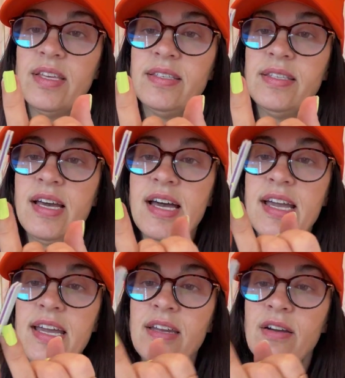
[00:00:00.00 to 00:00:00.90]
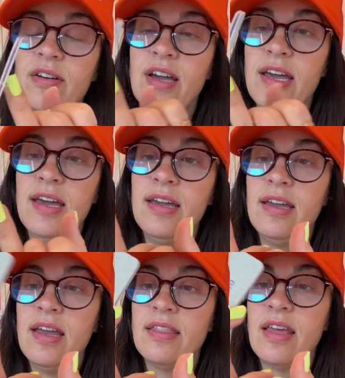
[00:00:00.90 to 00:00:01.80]
This side,
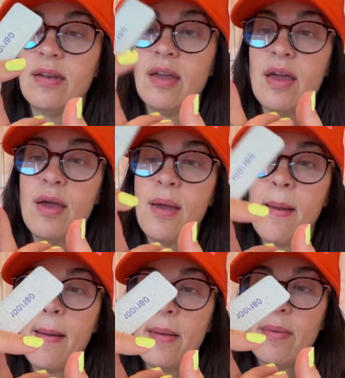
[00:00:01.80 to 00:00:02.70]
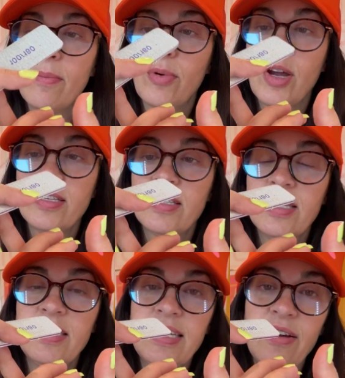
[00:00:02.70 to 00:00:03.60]
okay, and then press
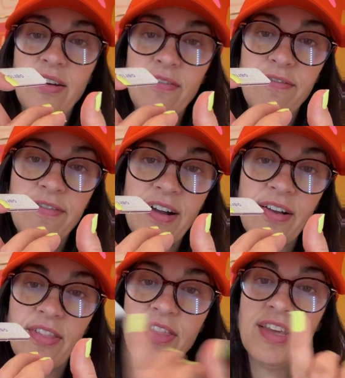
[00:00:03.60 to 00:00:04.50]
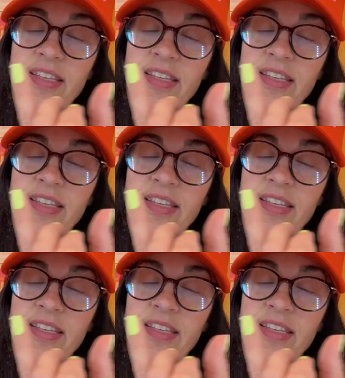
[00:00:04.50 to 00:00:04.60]
this down and file